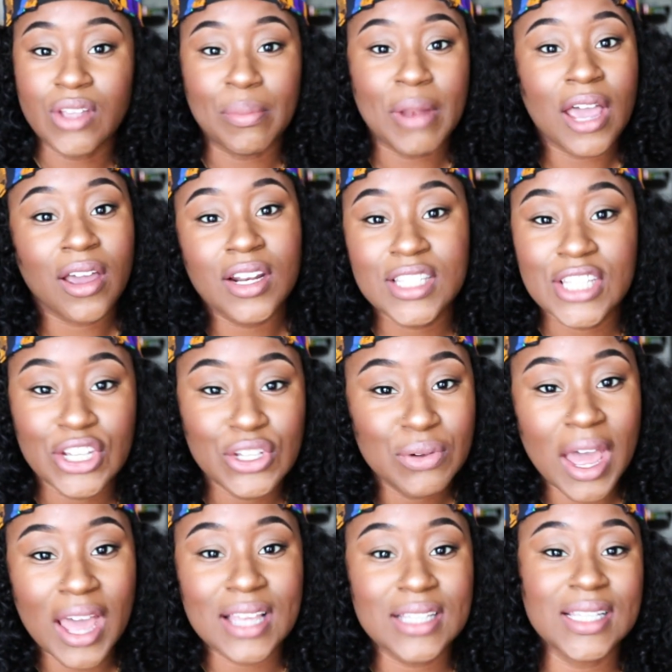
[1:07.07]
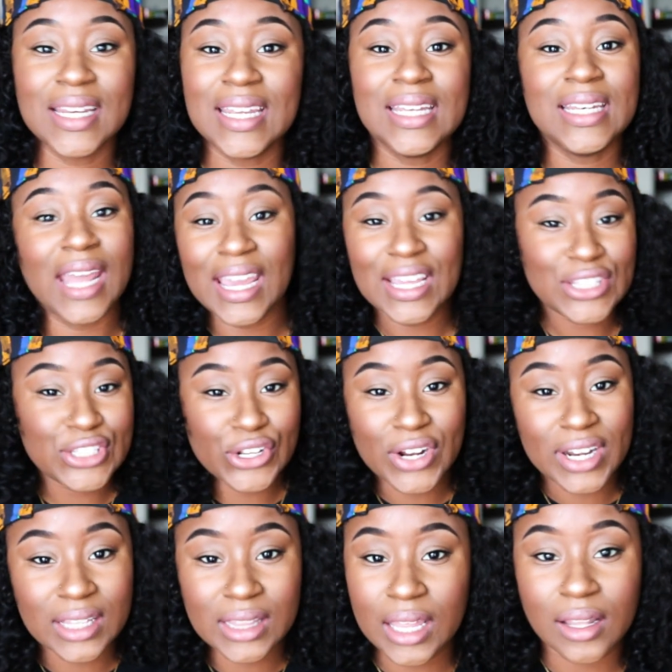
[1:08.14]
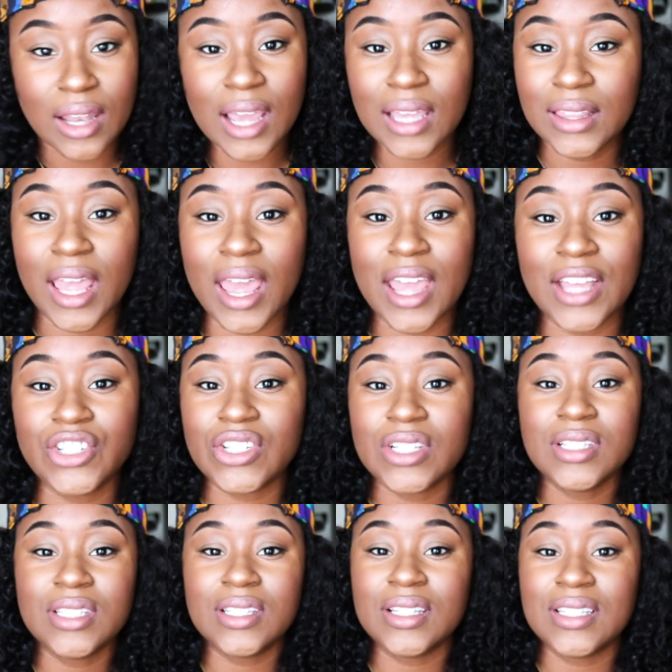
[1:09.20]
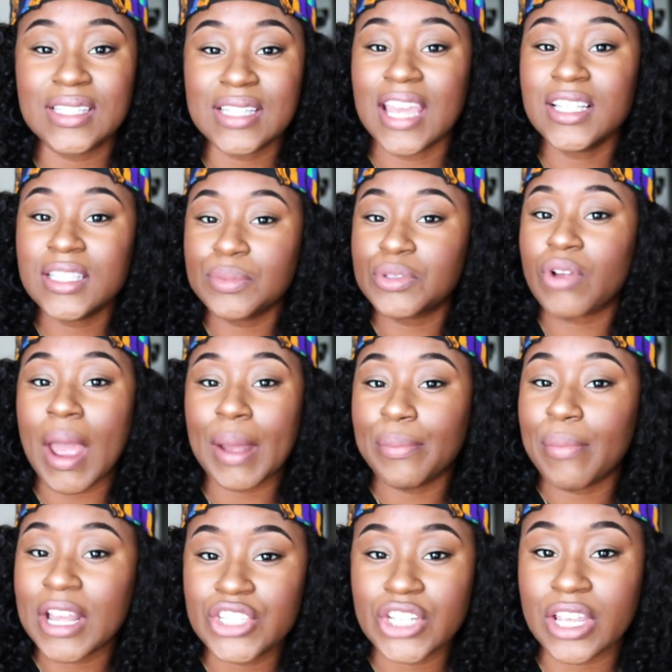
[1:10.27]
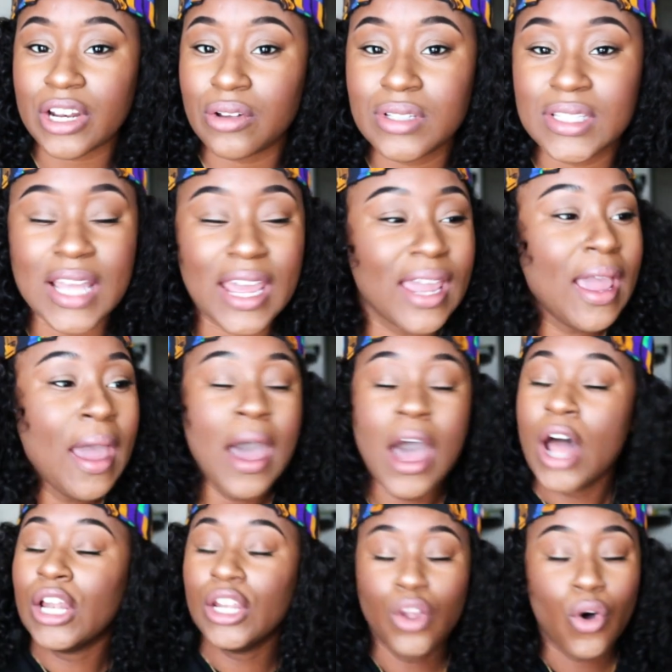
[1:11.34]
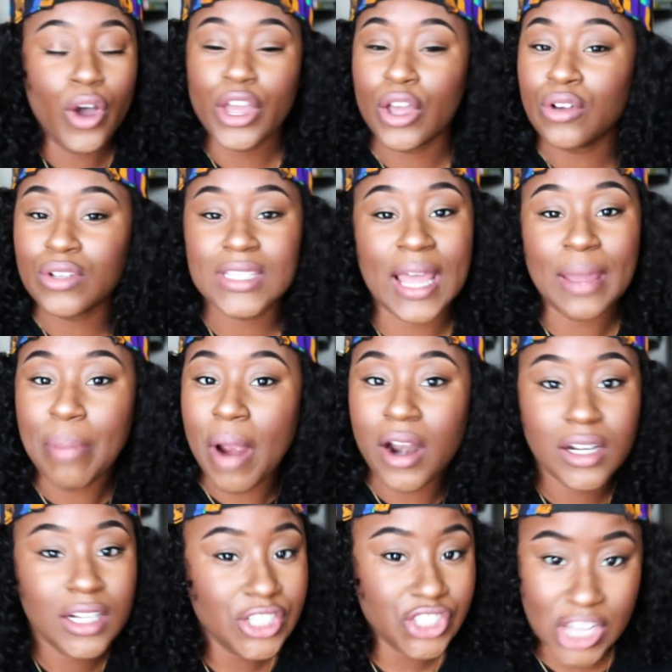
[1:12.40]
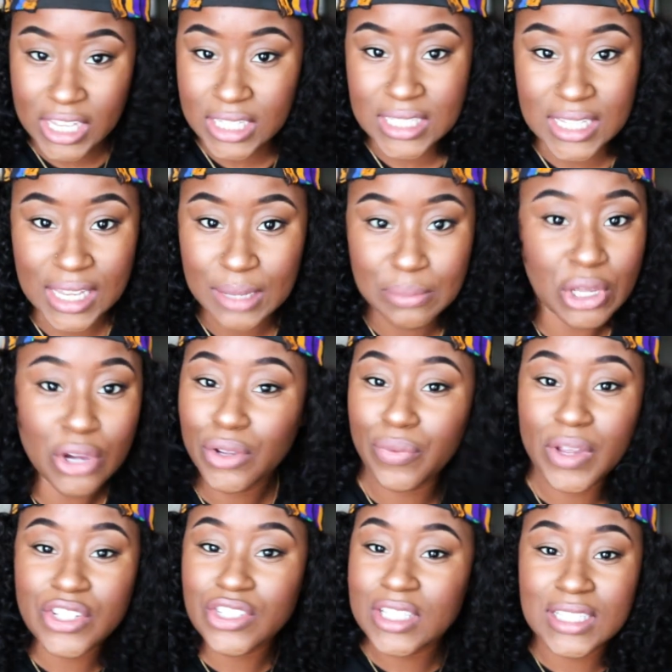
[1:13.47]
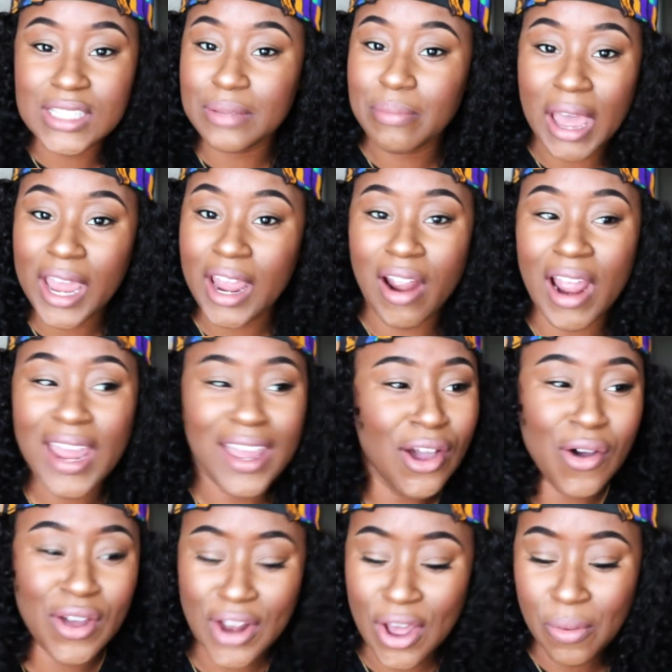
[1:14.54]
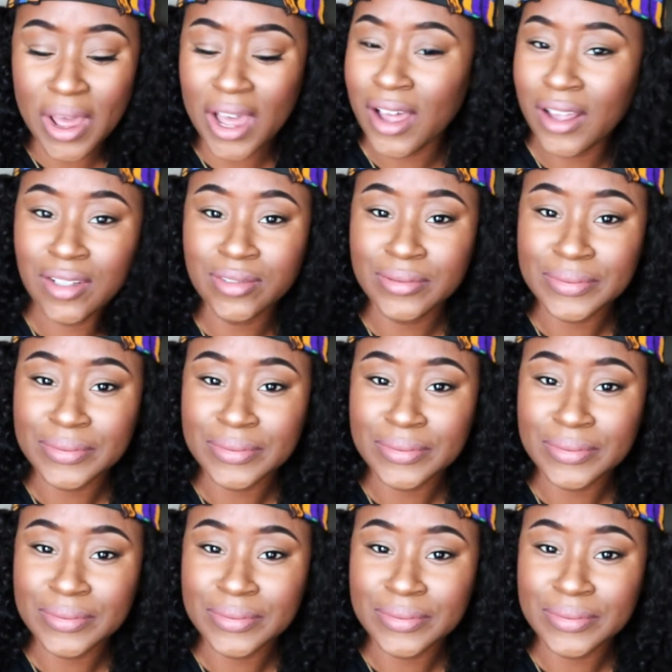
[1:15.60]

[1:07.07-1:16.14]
So I'm not gonna tell you guys any dates or anything like that. Just stay subscribed to my channel, stay loyal, stay part of the J team. You'll eventually see my hair. I ain't going nowhere.